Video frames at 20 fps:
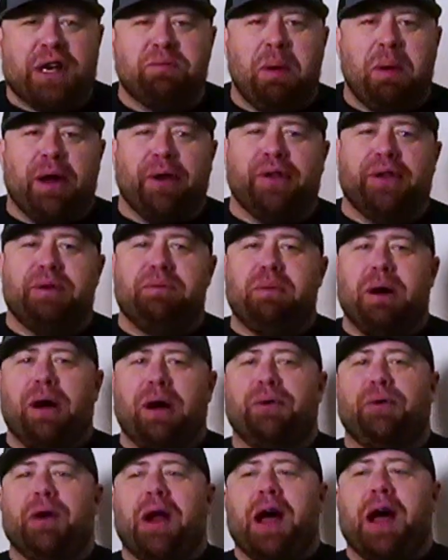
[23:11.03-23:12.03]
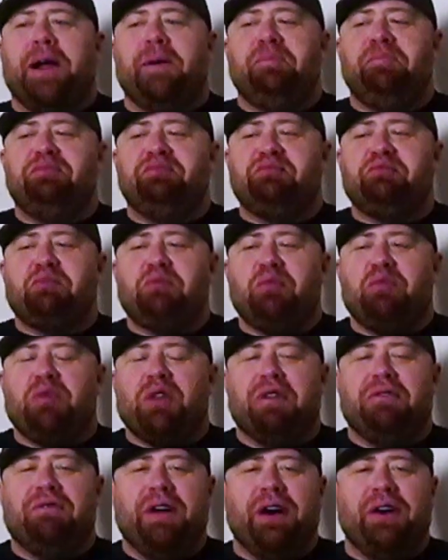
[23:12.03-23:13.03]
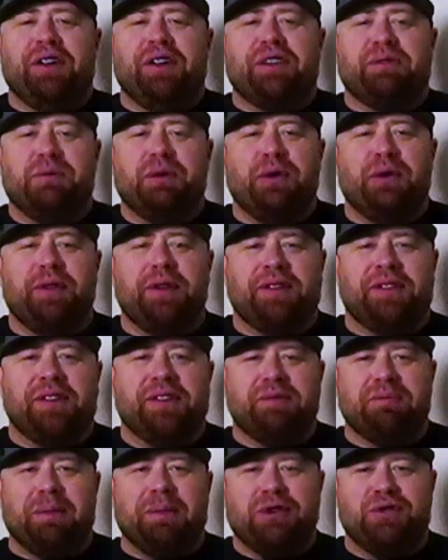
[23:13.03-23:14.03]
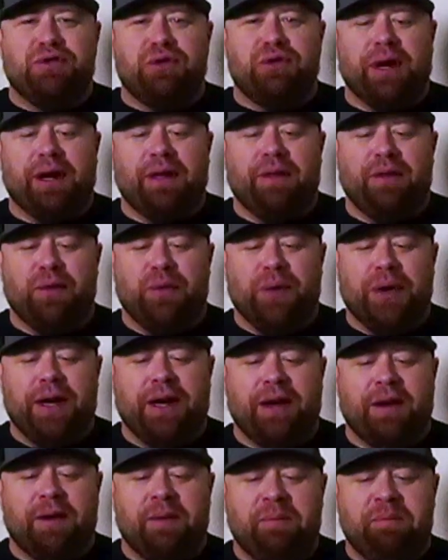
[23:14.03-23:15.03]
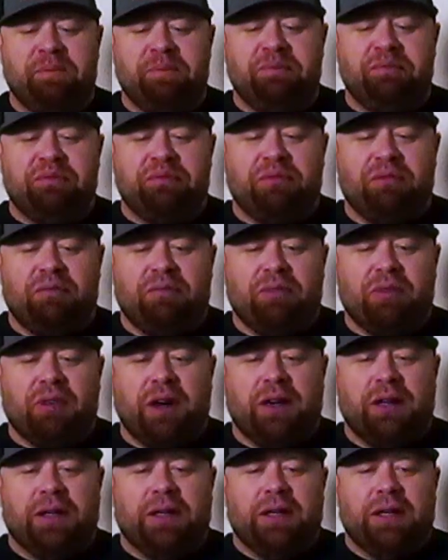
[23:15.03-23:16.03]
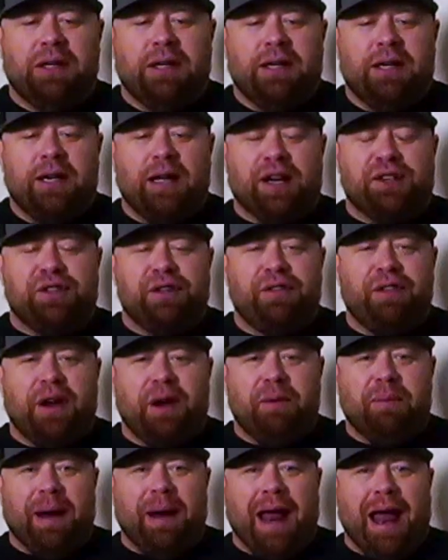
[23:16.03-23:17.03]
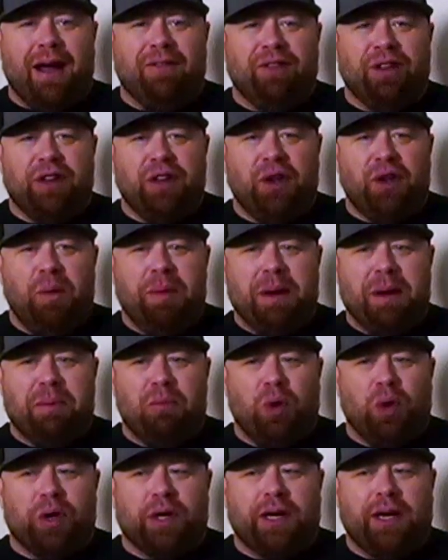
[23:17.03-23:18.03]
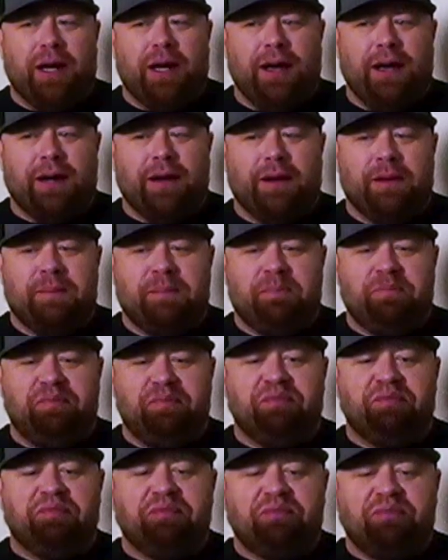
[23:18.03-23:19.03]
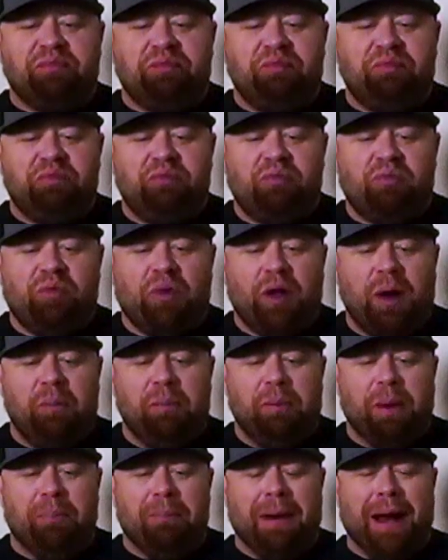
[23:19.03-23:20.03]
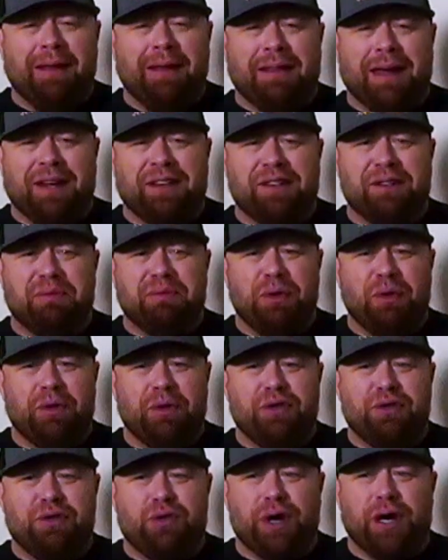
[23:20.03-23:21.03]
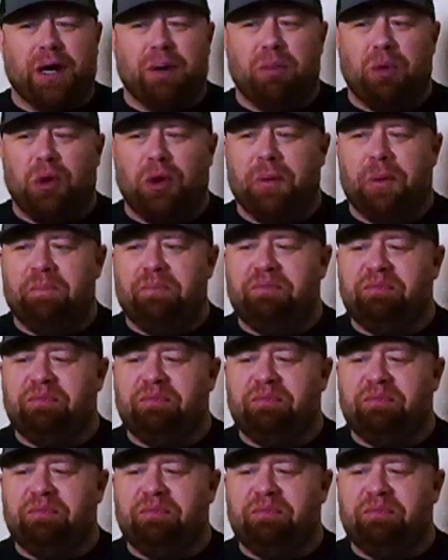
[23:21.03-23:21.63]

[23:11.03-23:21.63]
bottled in bond rye, very smooth. This is my drink of the week. I actually thought it might have a little bit more kick, but man, that's smooth and drinkable.